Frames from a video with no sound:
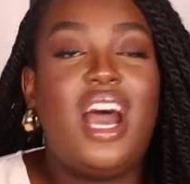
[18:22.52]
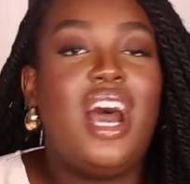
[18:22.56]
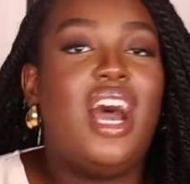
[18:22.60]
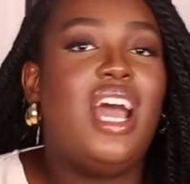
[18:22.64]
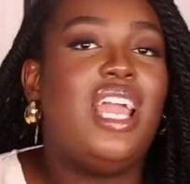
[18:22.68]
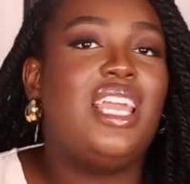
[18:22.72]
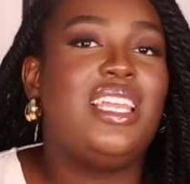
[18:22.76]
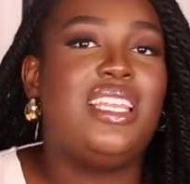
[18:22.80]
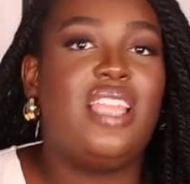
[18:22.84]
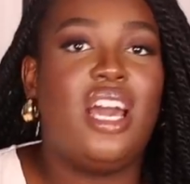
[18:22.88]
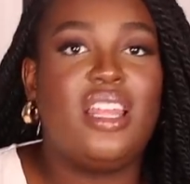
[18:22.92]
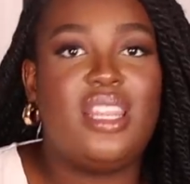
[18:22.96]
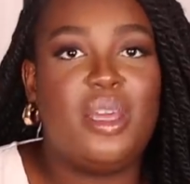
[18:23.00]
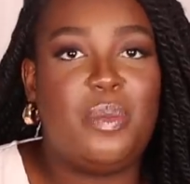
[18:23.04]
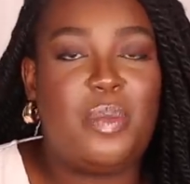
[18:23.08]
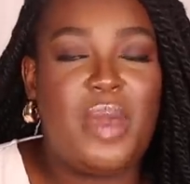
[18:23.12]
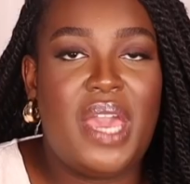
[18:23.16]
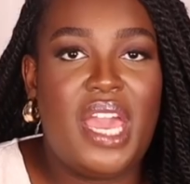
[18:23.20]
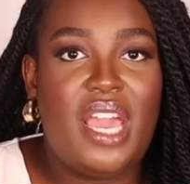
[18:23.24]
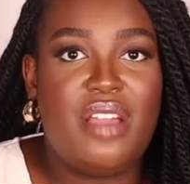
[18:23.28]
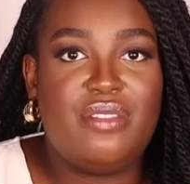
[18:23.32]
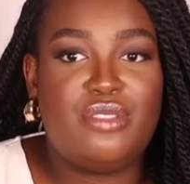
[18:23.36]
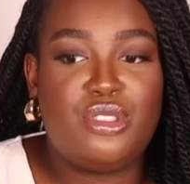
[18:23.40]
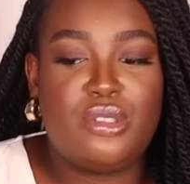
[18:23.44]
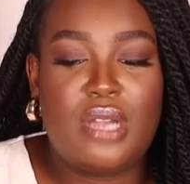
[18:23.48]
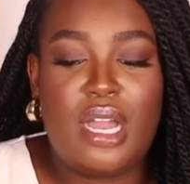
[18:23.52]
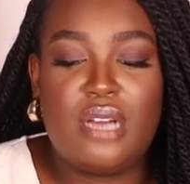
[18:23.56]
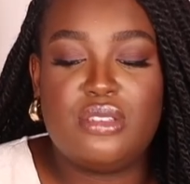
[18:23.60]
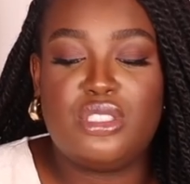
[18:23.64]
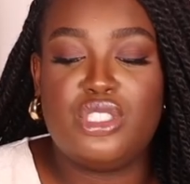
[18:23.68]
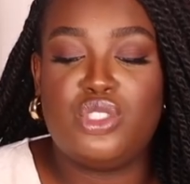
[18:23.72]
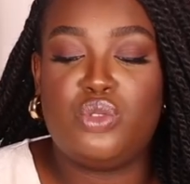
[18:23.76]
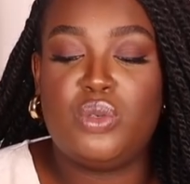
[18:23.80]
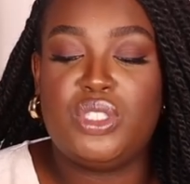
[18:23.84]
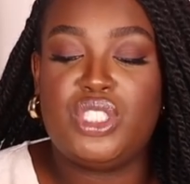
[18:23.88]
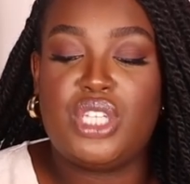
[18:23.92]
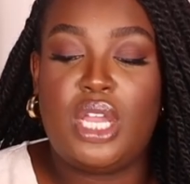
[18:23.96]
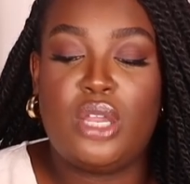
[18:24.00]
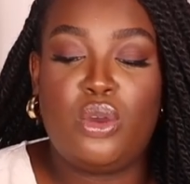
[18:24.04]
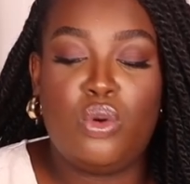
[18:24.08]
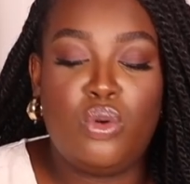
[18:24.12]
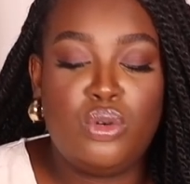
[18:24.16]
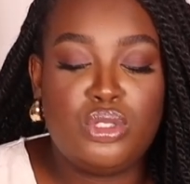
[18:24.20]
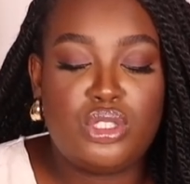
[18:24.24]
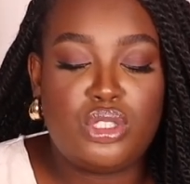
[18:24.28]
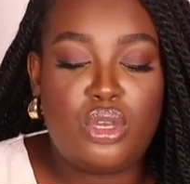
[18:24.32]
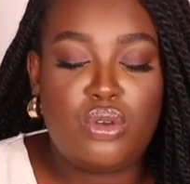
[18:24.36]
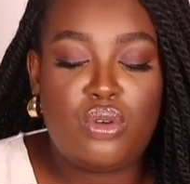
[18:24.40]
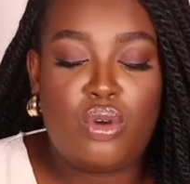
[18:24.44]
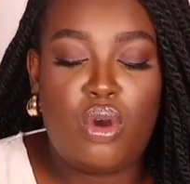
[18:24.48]
are another pair of trousers which I
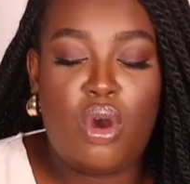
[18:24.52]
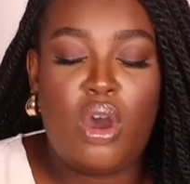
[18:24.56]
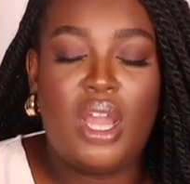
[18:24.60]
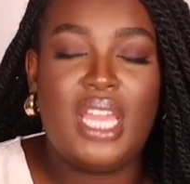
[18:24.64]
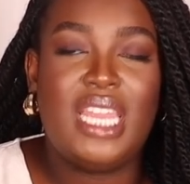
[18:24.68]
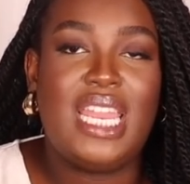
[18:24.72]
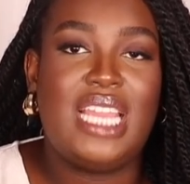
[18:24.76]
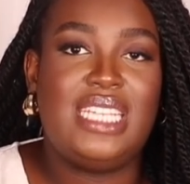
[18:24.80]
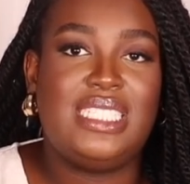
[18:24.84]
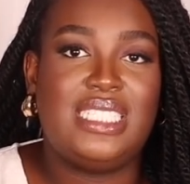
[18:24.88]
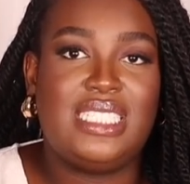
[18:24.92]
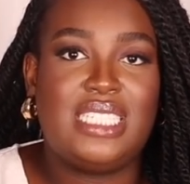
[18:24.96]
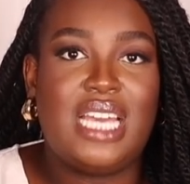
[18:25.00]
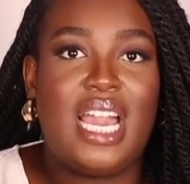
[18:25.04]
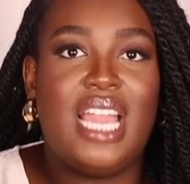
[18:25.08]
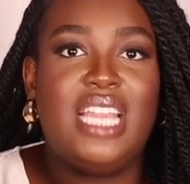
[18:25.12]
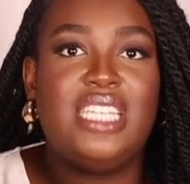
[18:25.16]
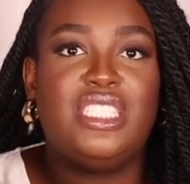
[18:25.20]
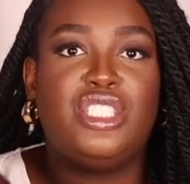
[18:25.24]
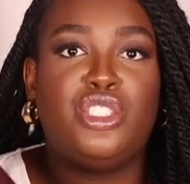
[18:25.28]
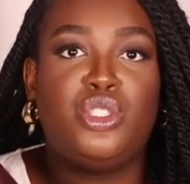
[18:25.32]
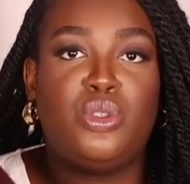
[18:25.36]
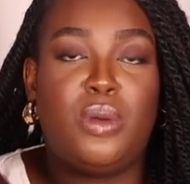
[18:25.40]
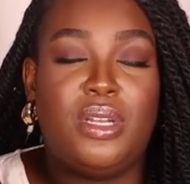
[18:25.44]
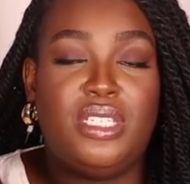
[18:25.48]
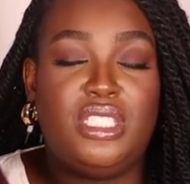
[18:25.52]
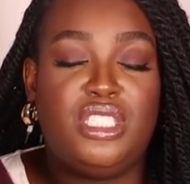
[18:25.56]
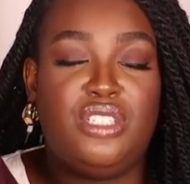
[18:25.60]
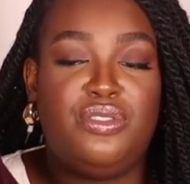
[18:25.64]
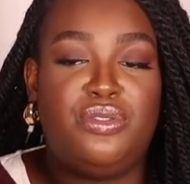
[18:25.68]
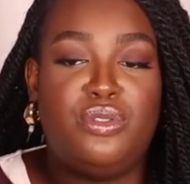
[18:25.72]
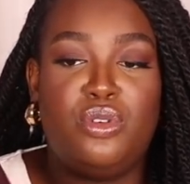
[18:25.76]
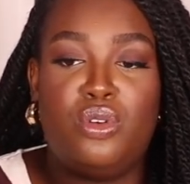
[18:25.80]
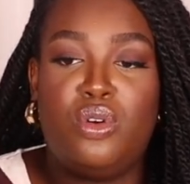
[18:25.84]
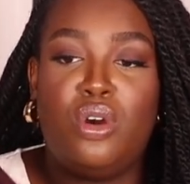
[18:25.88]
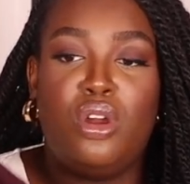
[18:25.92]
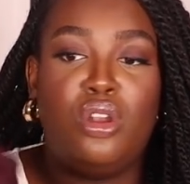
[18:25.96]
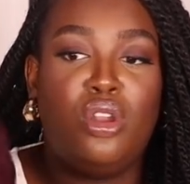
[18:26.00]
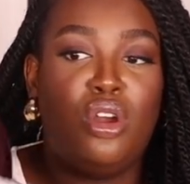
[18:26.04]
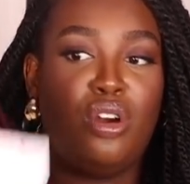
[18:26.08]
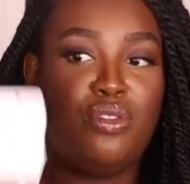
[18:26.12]
also got in a size 24.